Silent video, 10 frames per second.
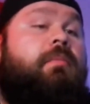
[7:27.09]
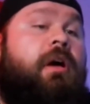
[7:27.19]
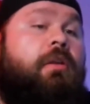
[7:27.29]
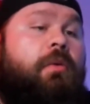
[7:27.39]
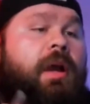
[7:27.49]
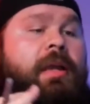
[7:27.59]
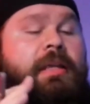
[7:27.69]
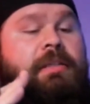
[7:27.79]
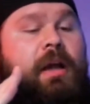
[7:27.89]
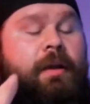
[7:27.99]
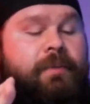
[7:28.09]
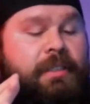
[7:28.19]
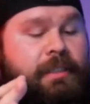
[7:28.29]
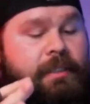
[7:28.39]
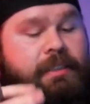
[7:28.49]
Paula White is
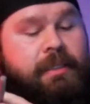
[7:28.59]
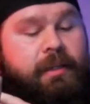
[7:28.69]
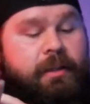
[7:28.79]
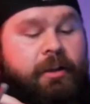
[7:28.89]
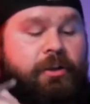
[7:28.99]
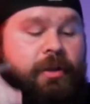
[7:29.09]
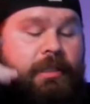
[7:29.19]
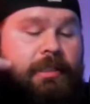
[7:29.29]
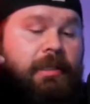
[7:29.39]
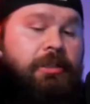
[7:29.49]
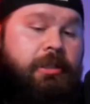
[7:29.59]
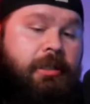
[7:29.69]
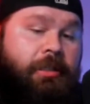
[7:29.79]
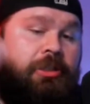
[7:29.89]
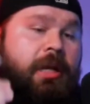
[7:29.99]
obviously sitting there. You can see
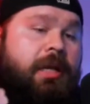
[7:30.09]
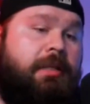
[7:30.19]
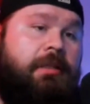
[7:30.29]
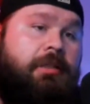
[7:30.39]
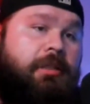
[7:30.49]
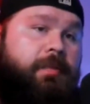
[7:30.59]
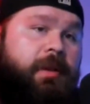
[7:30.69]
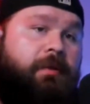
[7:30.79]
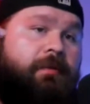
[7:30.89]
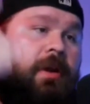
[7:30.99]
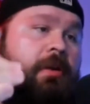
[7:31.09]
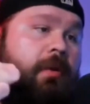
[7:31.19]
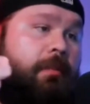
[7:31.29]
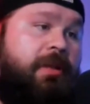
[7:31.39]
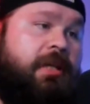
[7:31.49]
she's chanting. She's being very
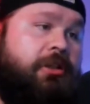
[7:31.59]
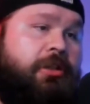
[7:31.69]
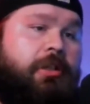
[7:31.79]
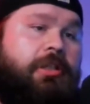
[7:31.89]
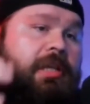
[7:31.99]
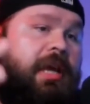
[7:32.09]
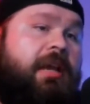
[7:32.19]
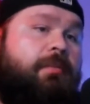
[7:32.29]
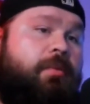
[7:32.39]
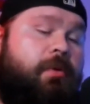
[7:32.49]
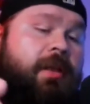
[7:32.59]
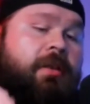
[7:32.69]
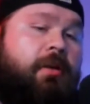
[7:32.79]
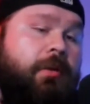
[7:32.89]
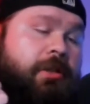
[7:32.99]
repetitious. She had a
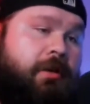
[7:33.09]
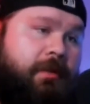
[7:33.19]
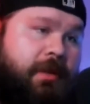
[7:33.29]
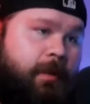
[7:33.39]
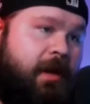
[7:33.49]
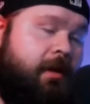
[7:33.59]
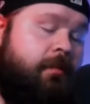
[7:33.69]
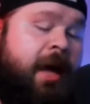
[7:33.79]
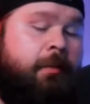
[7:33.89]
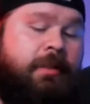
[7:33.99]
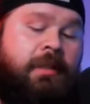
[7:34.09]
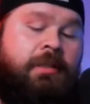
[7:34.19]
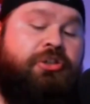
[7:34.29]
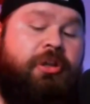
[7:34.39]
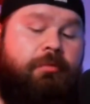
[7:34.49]
point there where she was speaking babble
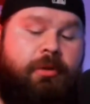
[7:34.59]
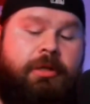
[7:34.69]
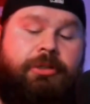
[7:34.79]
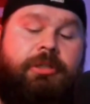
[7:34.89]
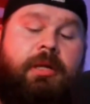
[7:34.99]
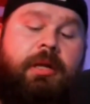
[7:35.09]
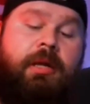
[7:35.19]
tongue gibberish.